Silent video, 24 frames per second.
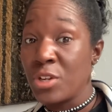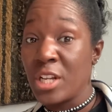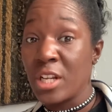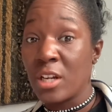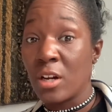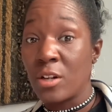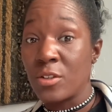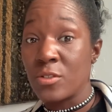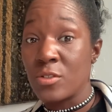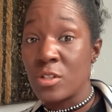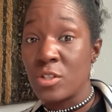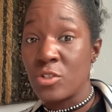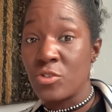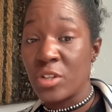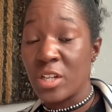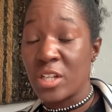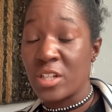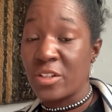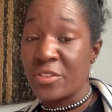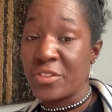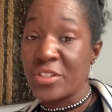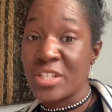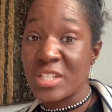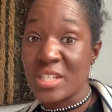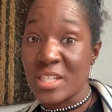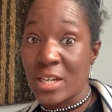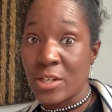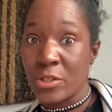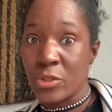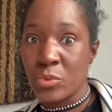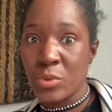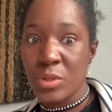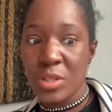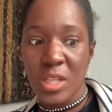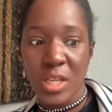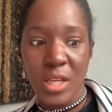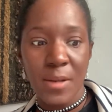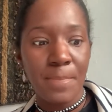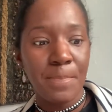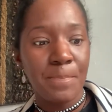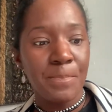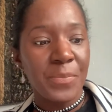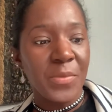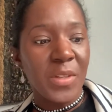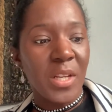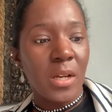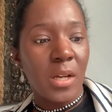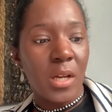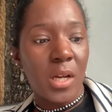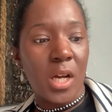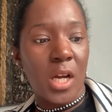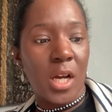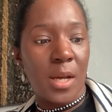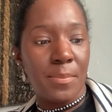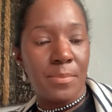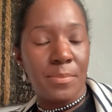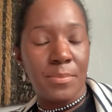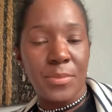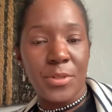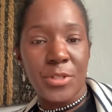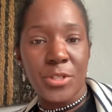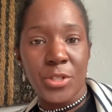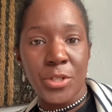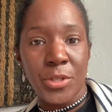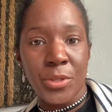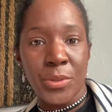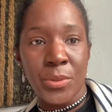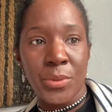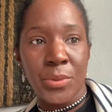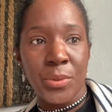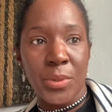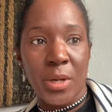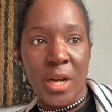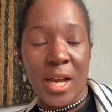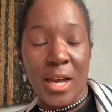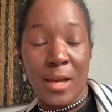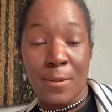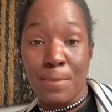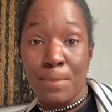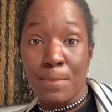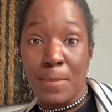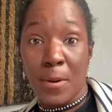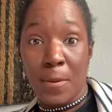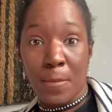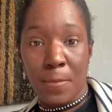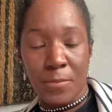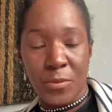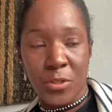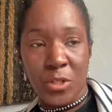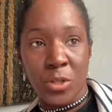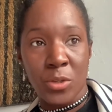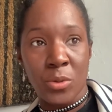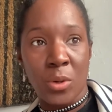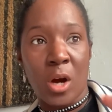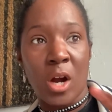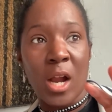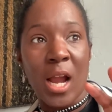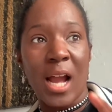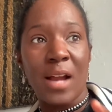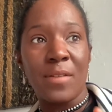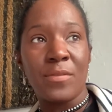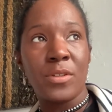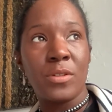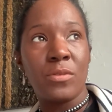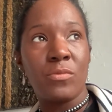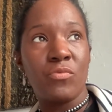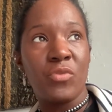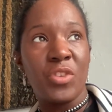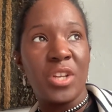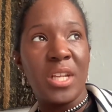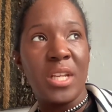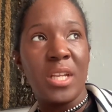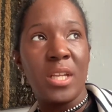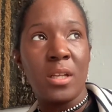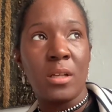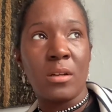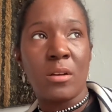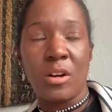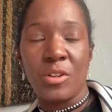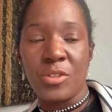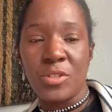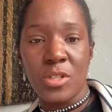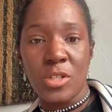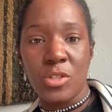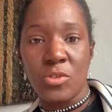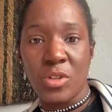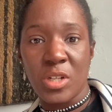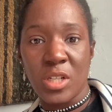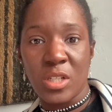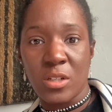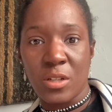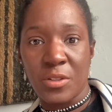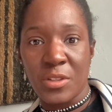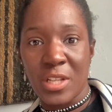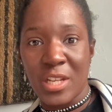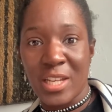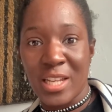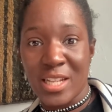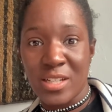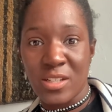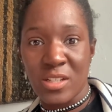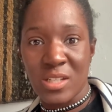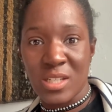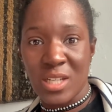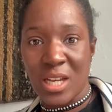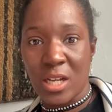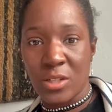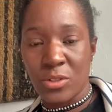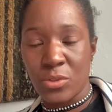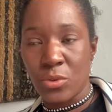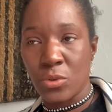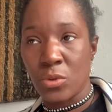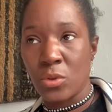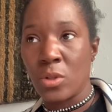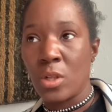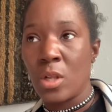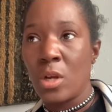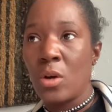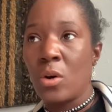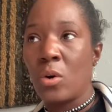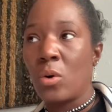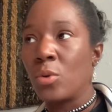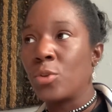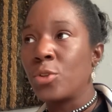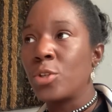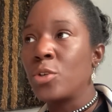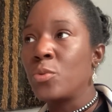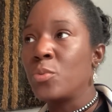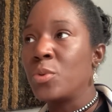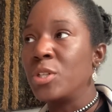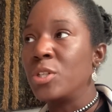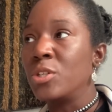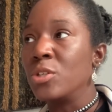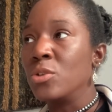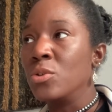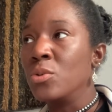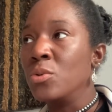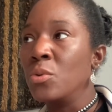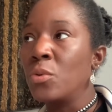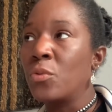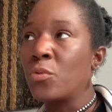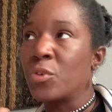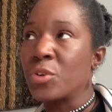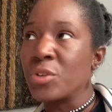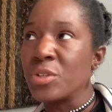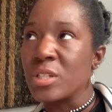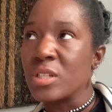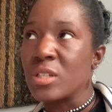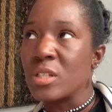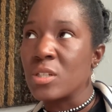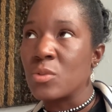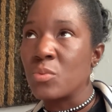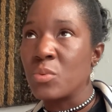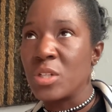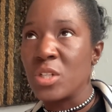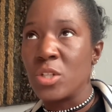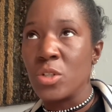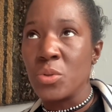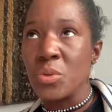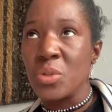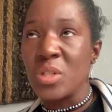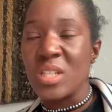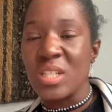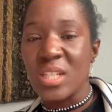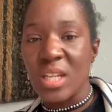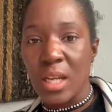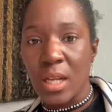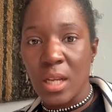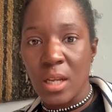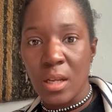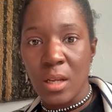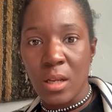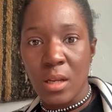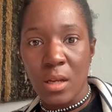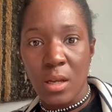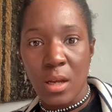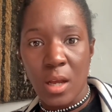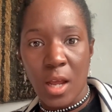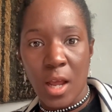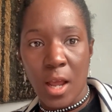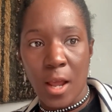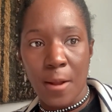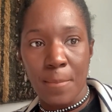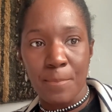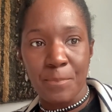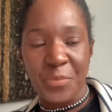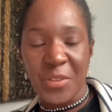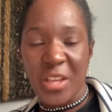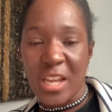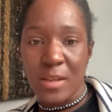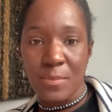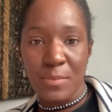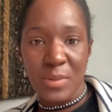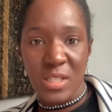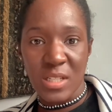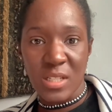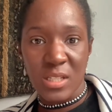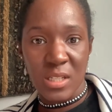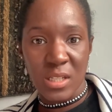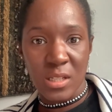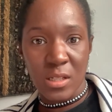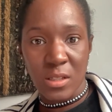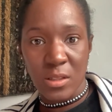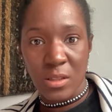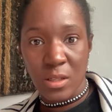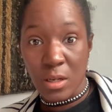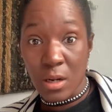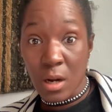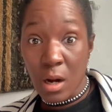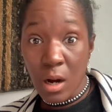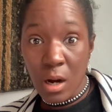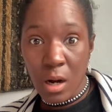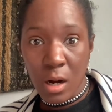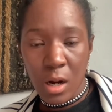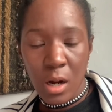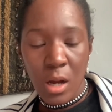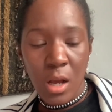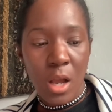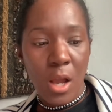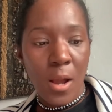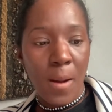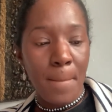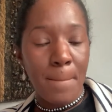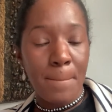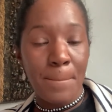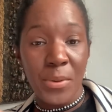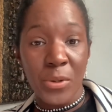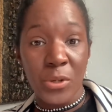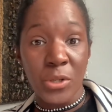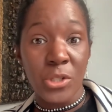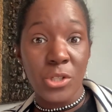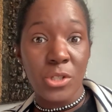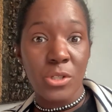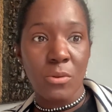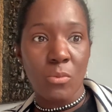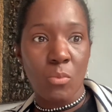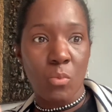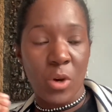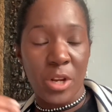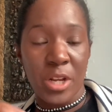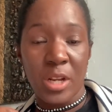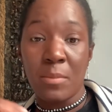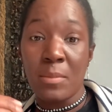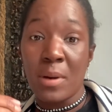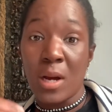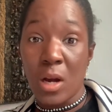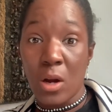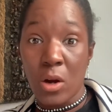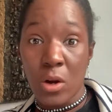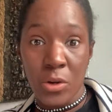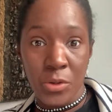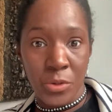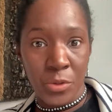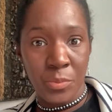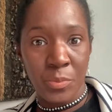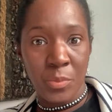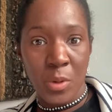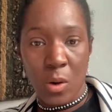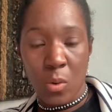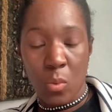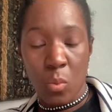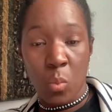concentrated on the sounds with him. So I haven't really concentrated on the letters at all. Although we do, for instance, we do sing ABC in the car, but when I'm at home,